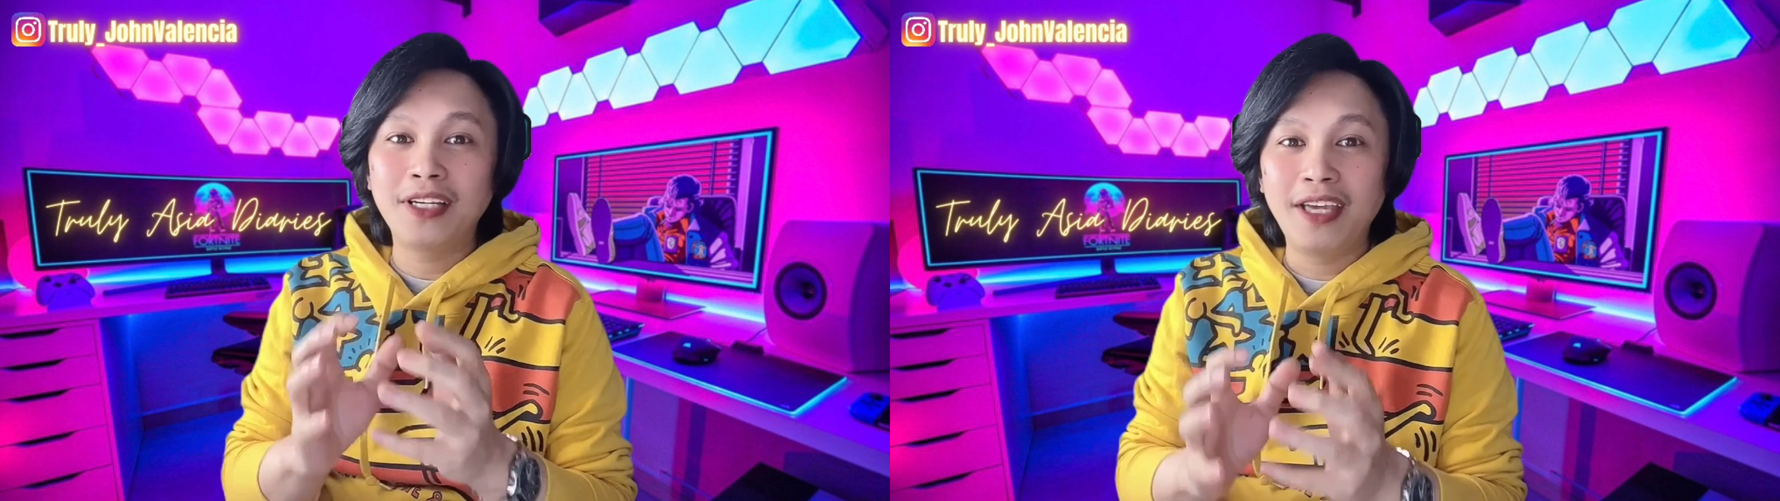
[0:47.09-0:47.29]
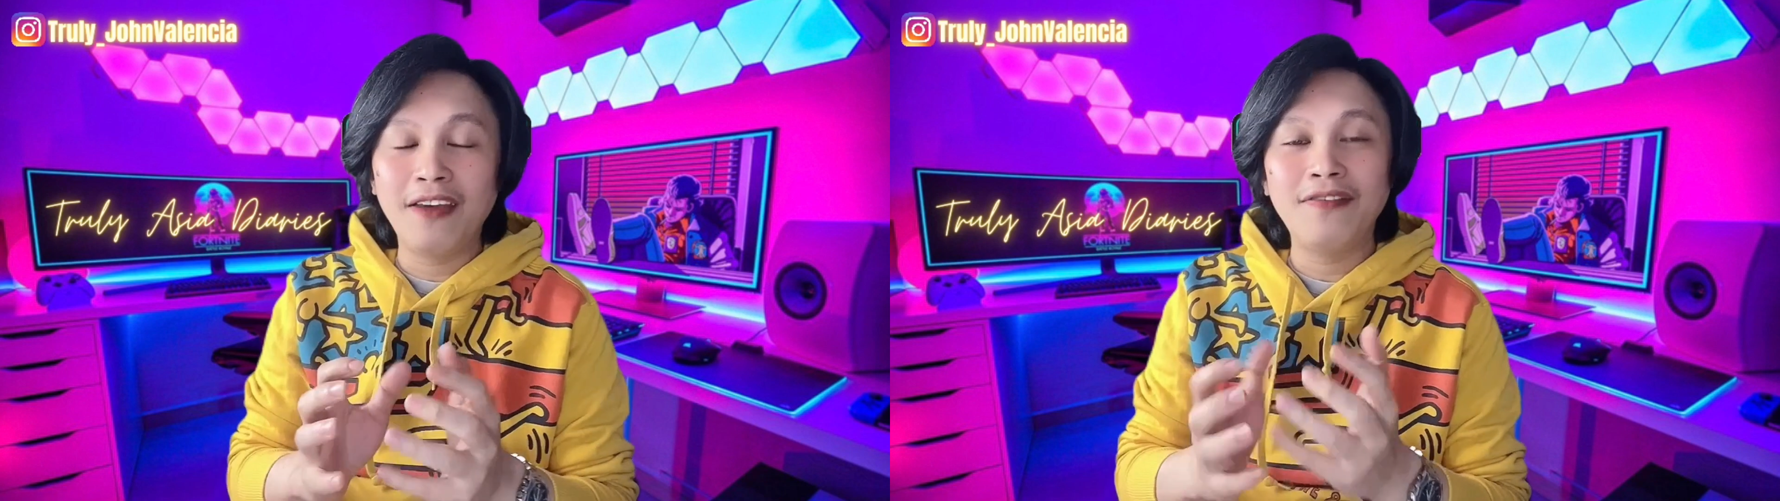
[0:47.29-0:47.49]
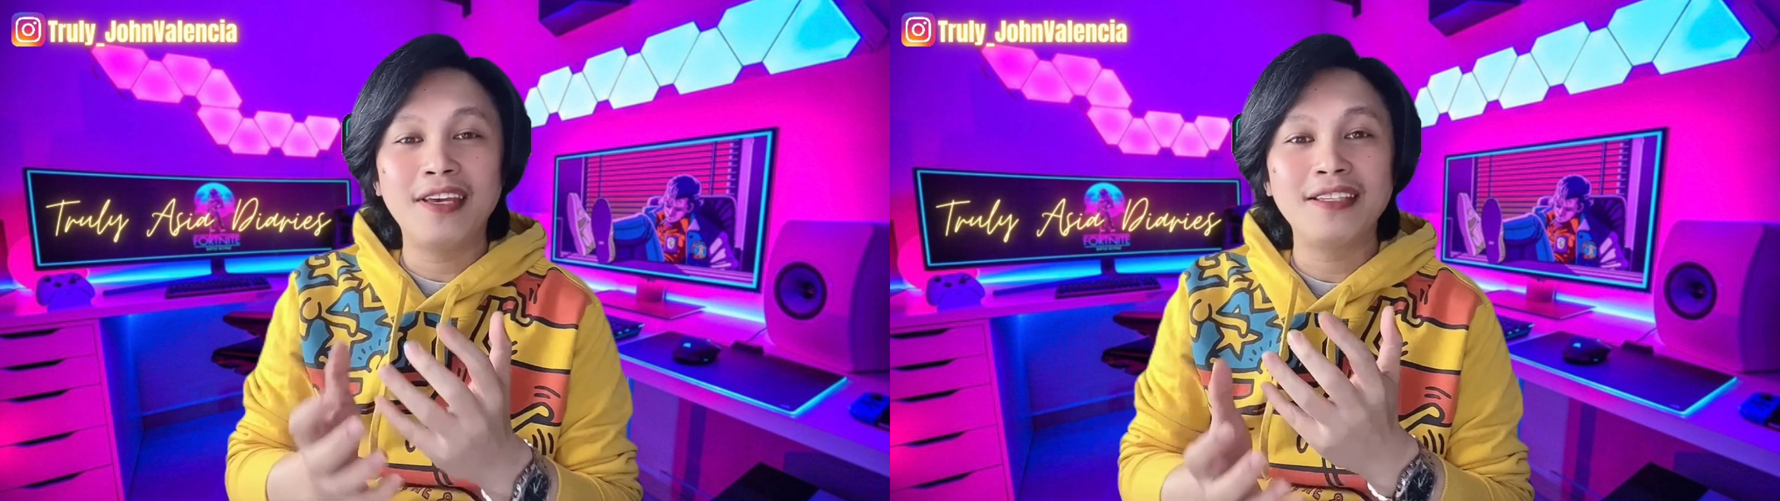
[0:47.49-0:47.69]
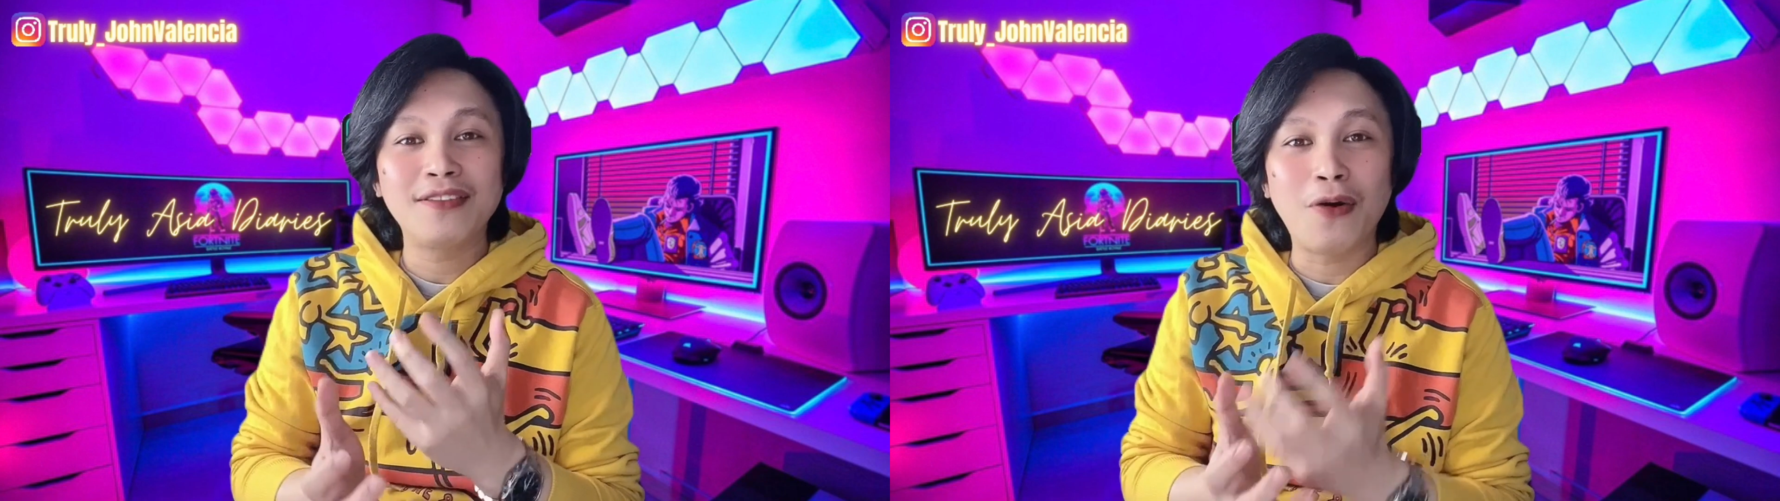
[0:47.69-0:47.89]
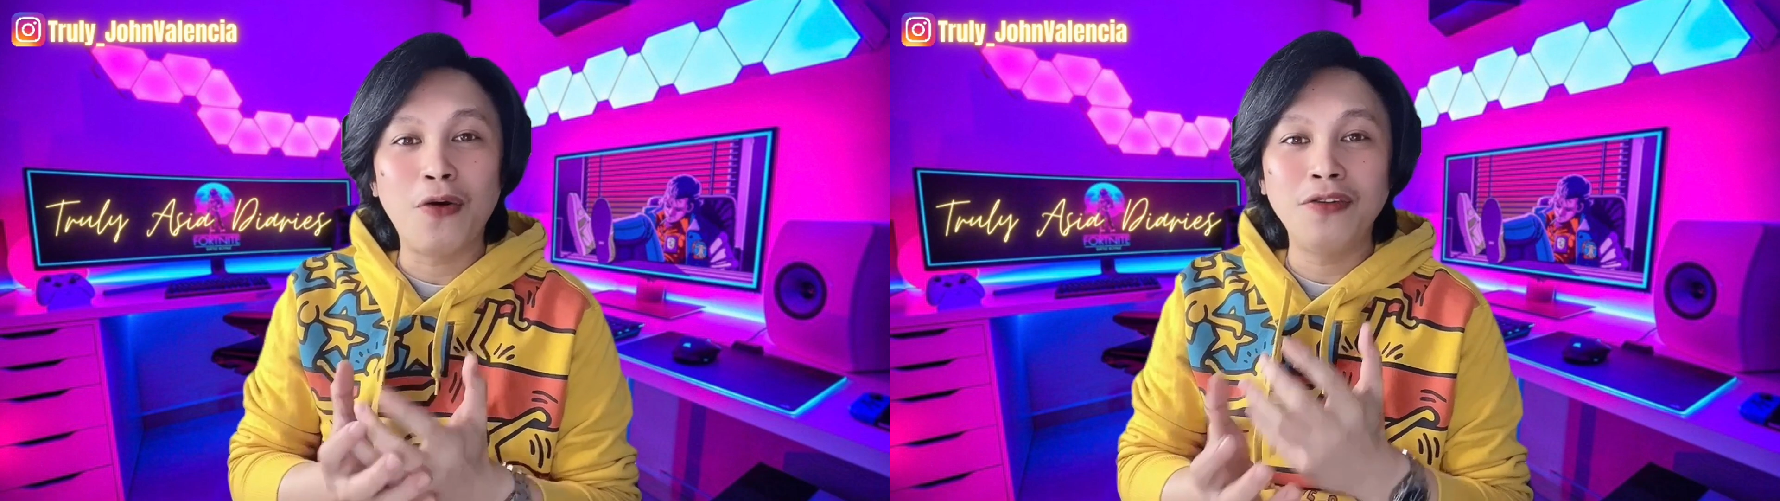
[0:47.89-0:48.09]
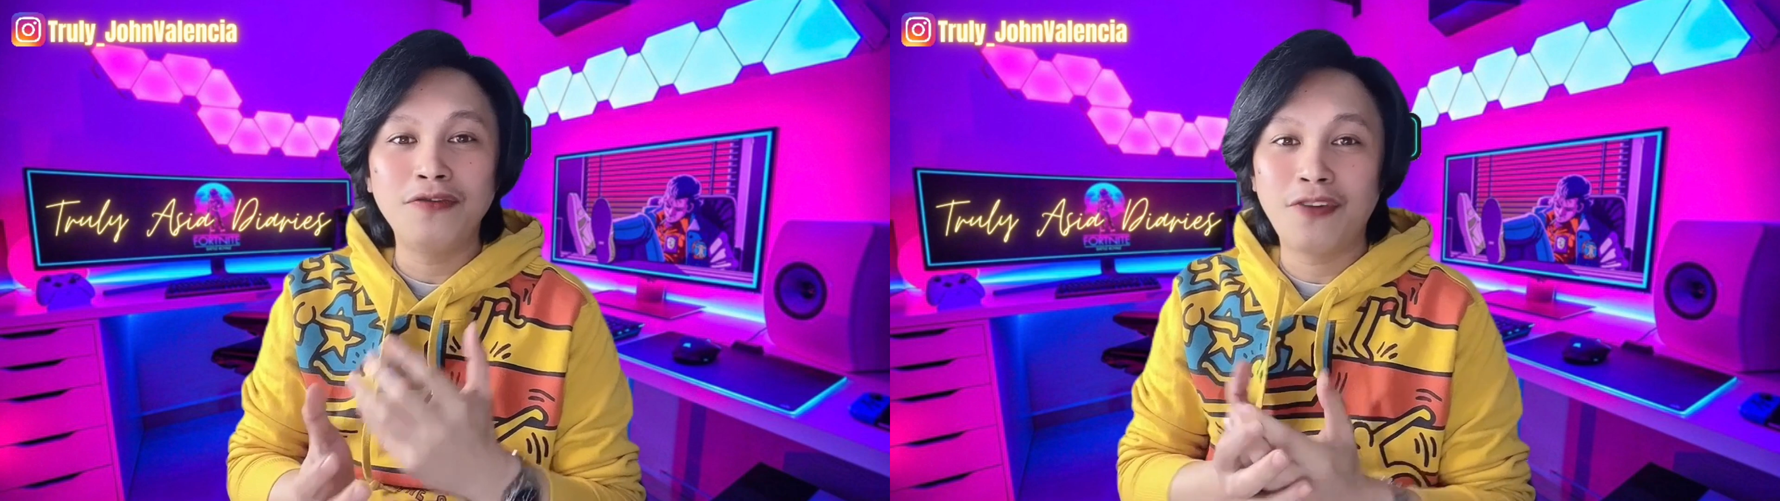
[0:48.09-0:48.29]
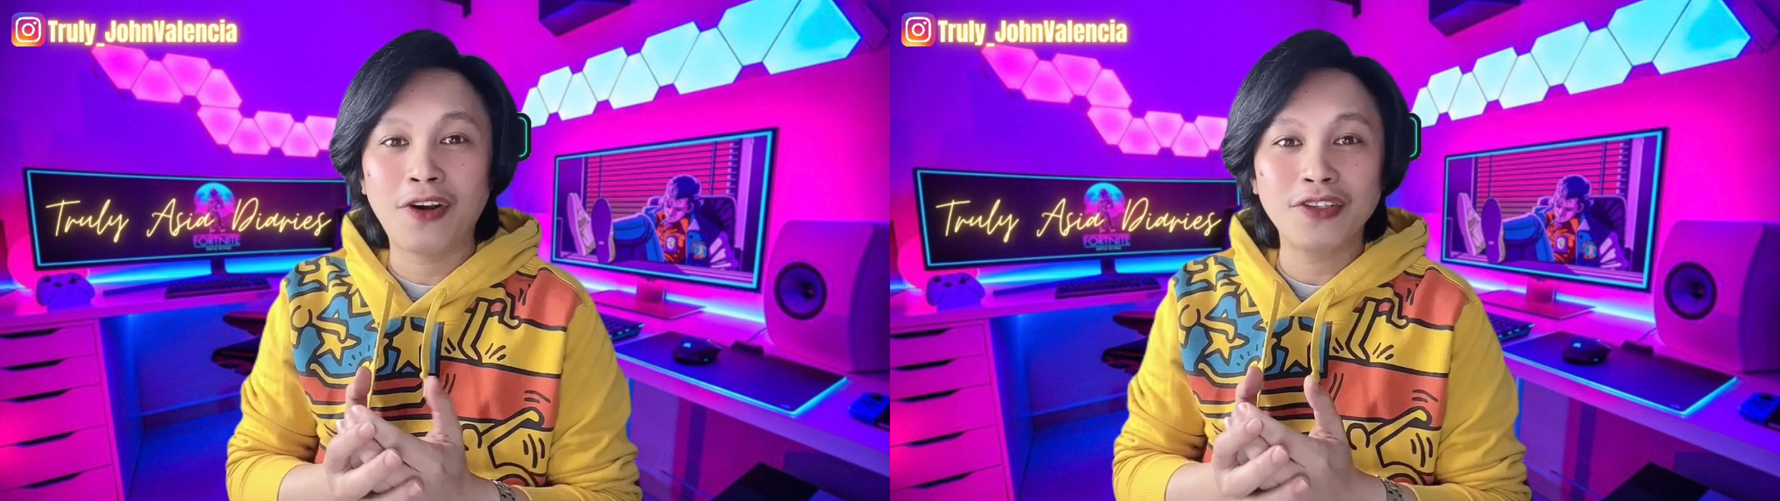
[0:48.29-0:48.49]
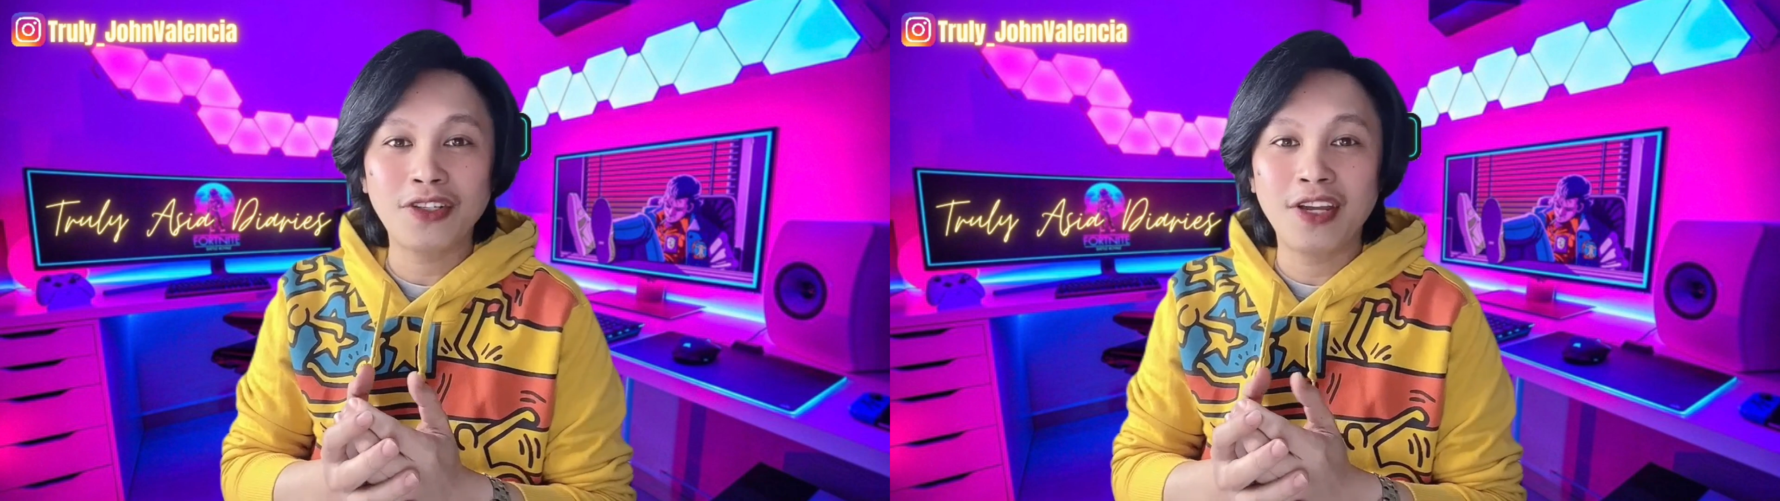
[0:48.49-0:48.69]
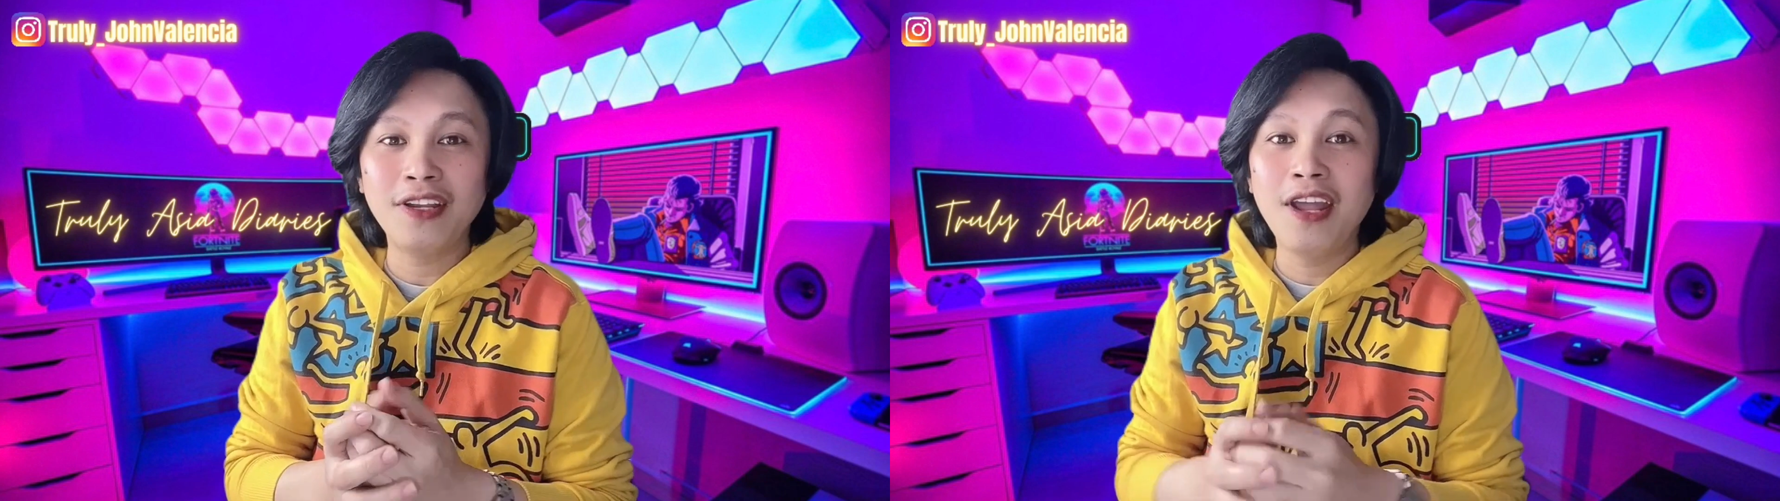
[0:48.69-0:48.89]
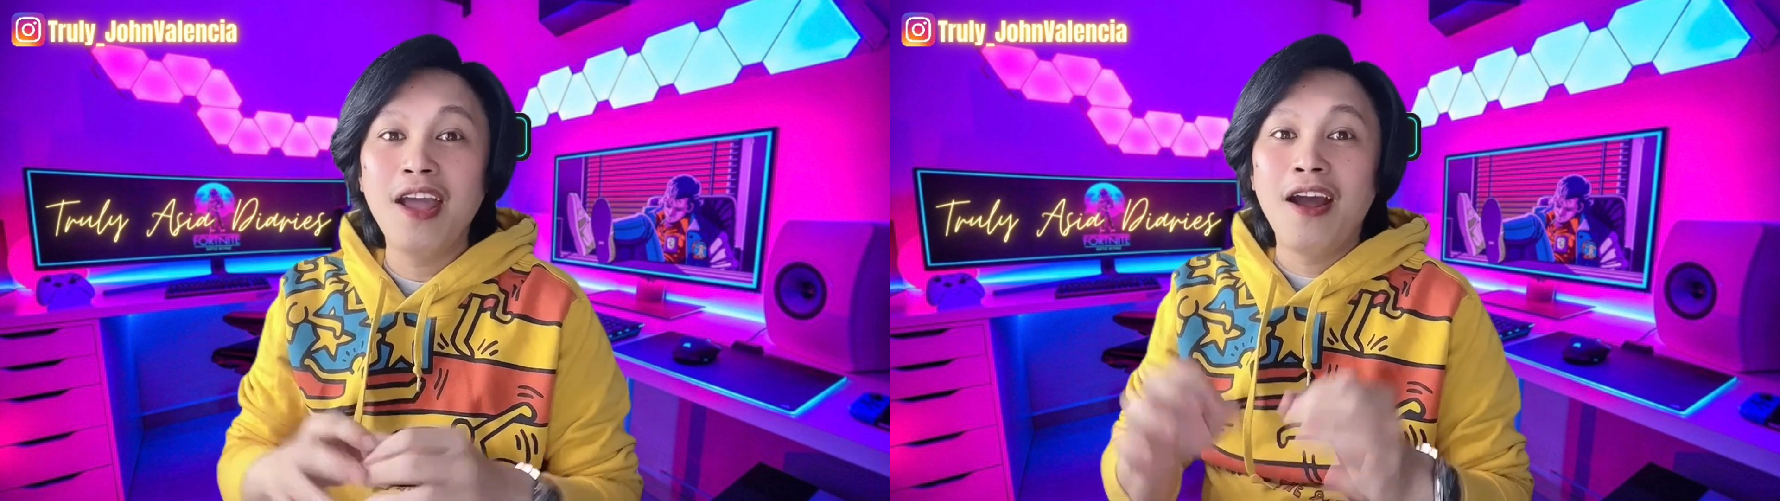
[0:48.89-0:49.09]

give his own version